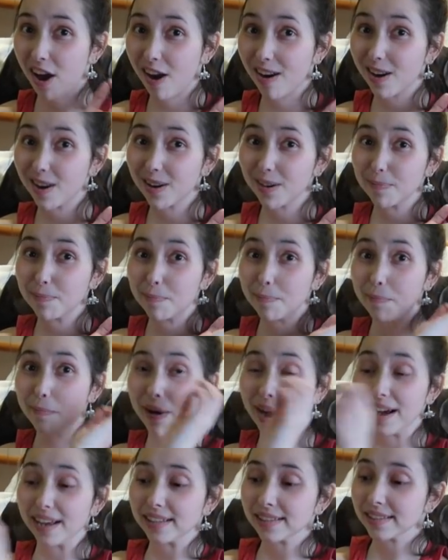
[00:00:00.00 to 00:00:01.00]
yeah lip
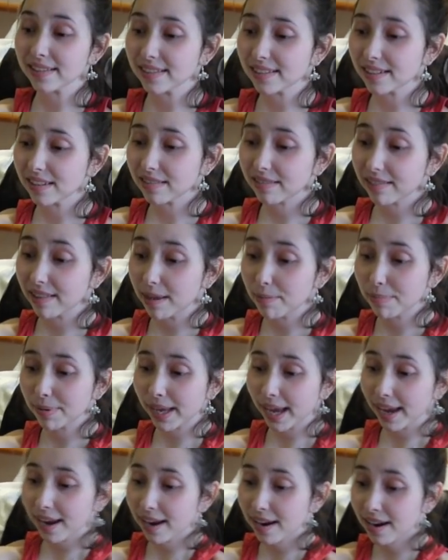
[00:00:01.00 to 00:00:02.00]
must lip, lip
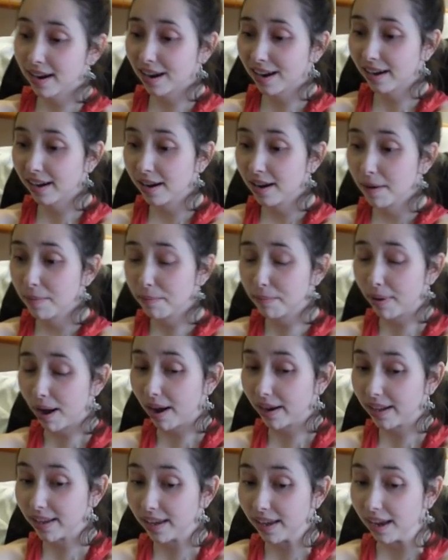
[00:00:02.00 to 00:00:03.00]
care, stuff.
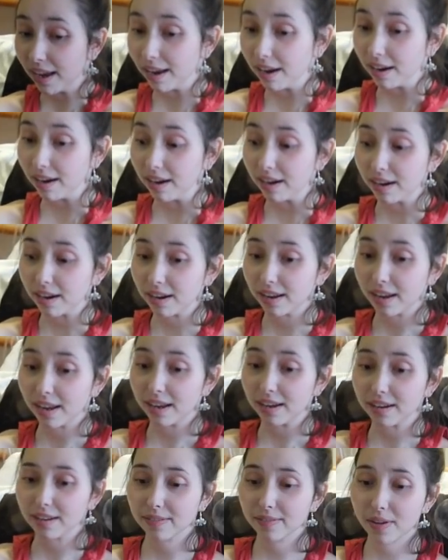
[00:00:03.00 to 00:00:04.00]
Body care,
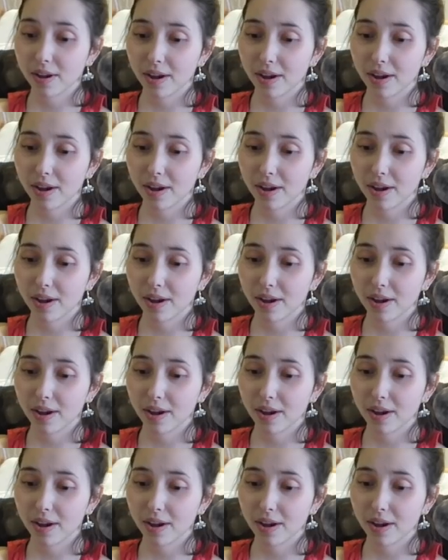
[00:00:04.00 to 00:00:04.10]
and